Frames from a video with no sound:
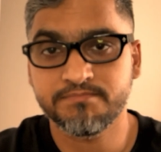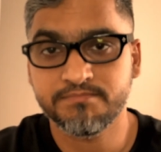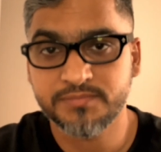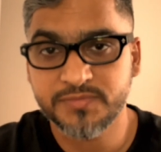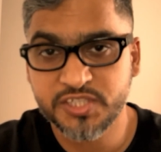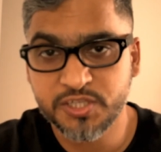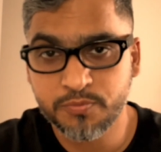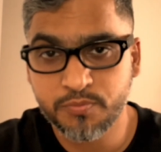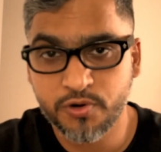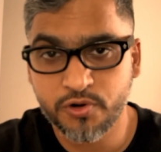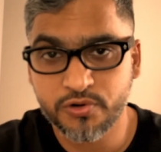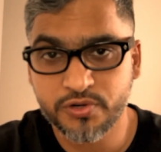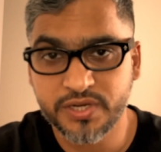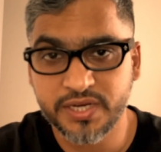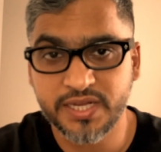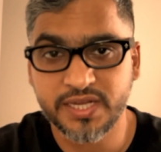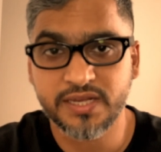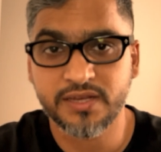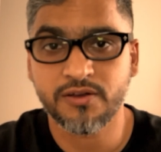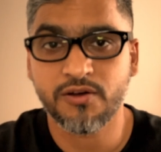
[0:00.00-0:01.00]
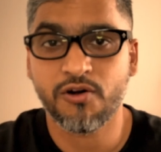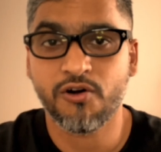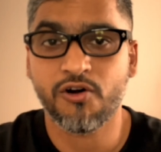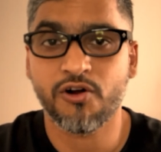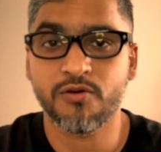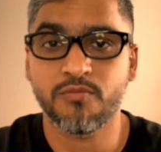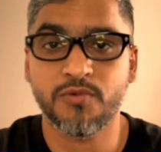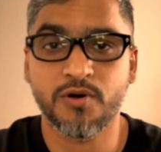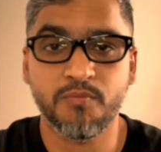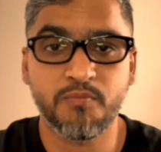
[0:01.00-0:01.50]
Djibouti
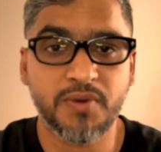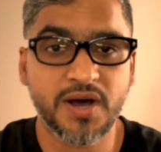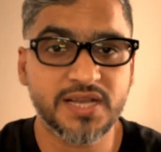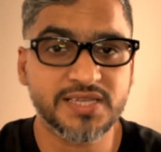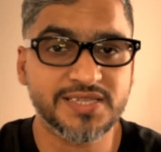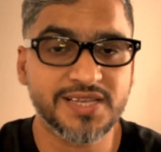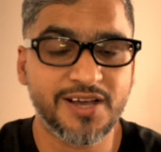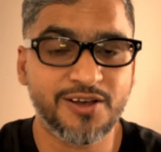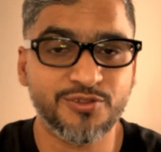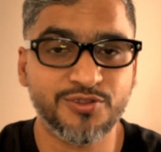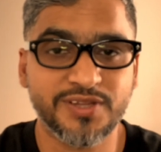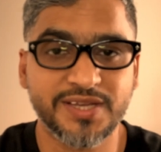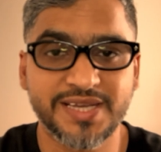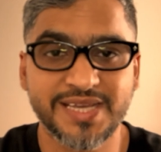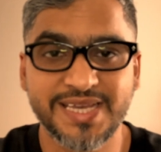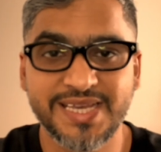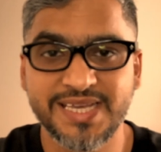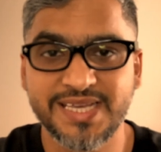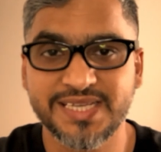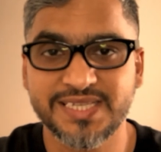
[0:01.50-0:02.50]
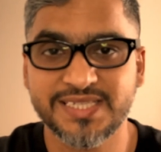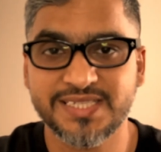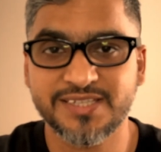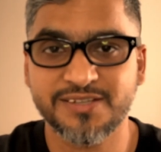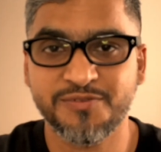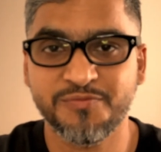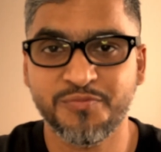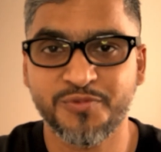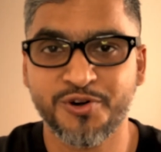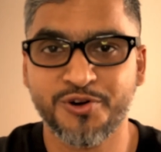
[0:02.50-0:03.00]
or Mombasa on the
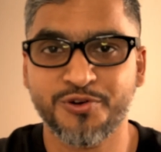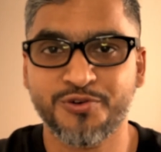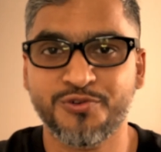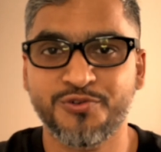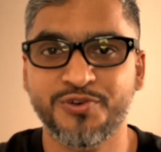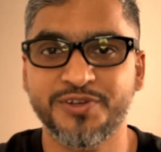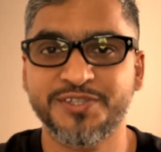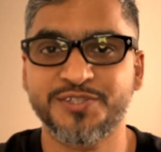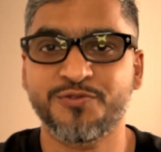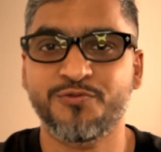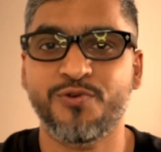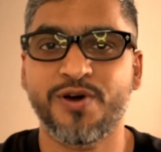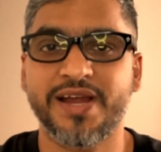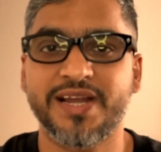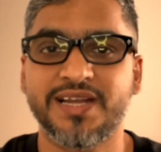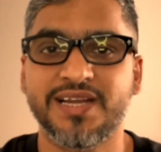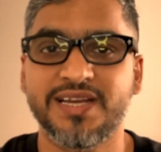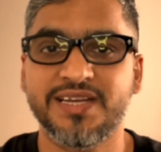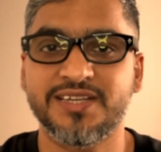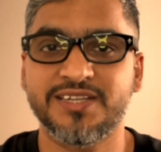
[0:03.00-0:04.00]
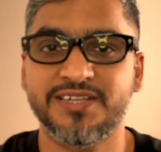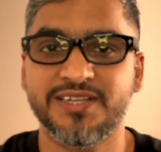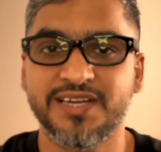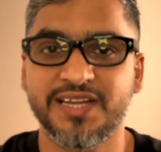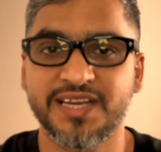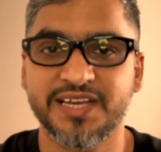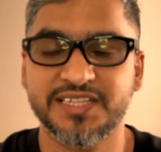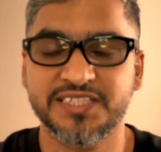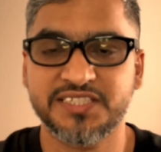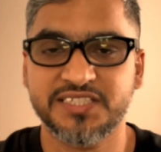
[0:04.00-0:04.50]
east, Morocco is quietly
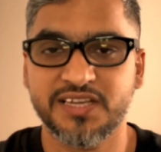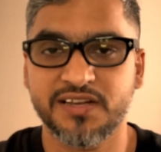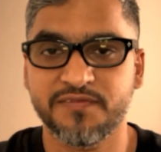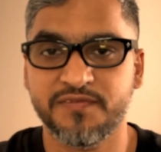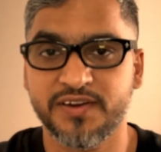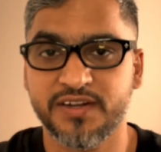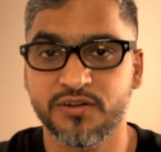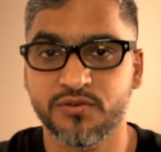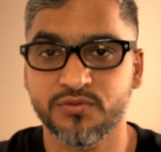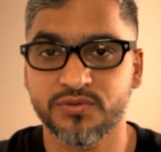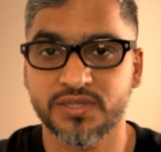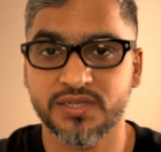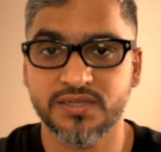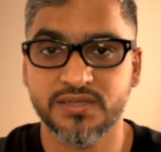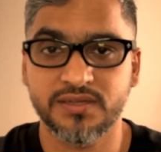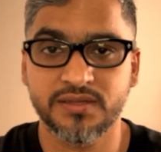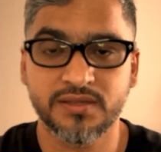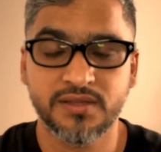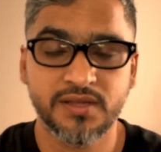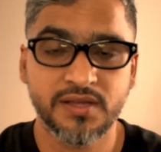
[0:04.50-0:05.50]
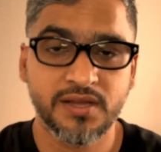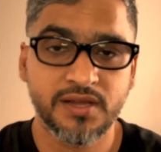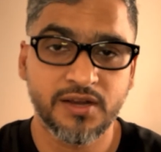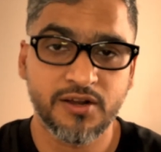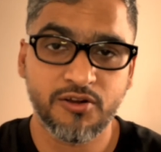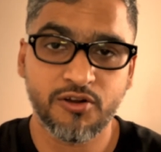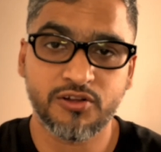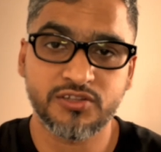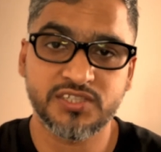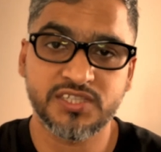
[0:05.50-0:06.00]
turning itself into the
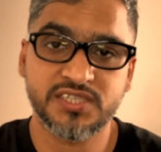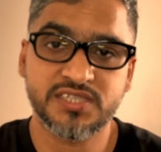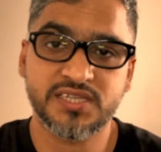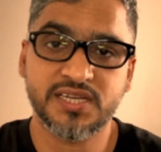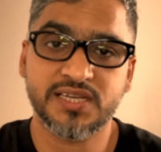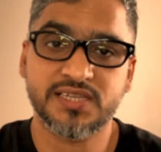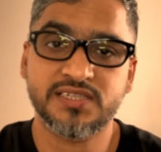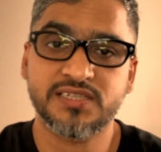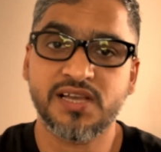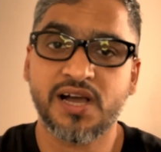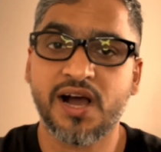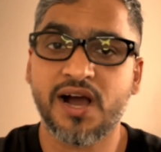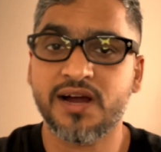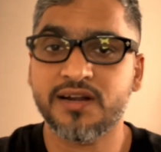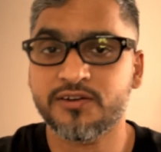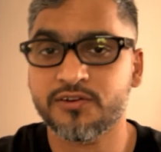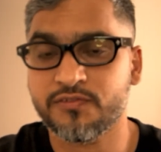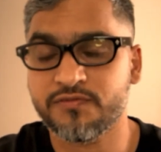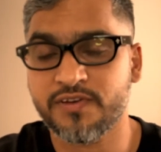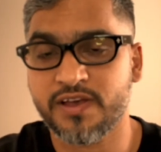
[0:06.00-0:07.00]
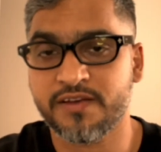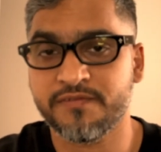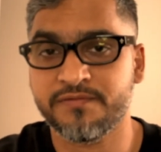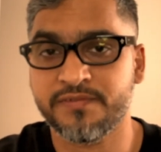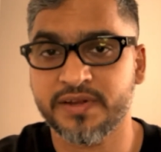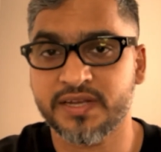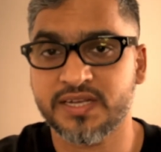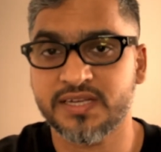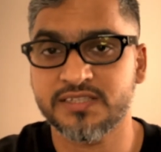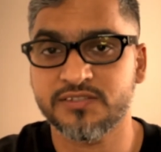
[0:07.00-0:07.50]
logistics heart of
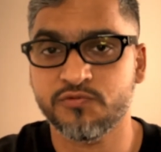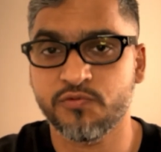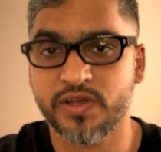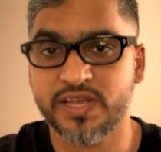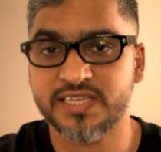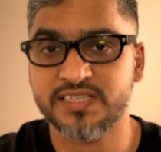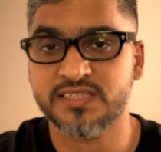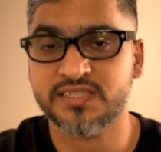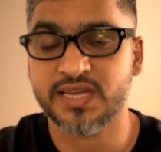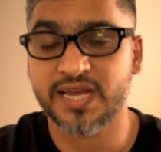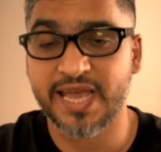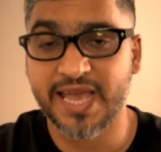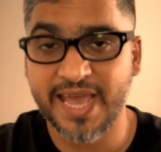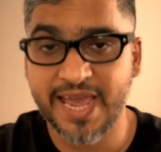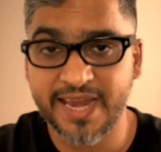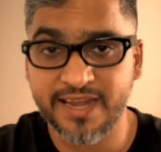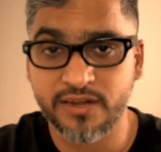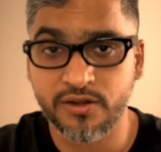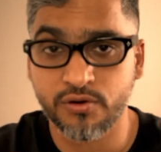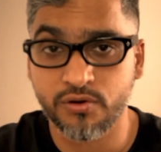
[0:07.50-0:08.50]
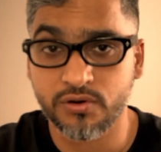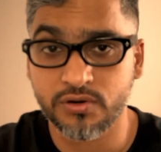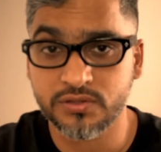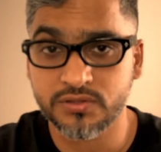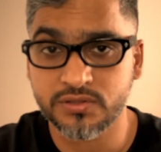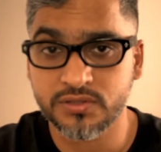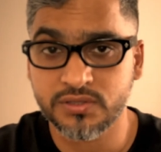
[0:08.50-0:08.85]
Africa's west and north.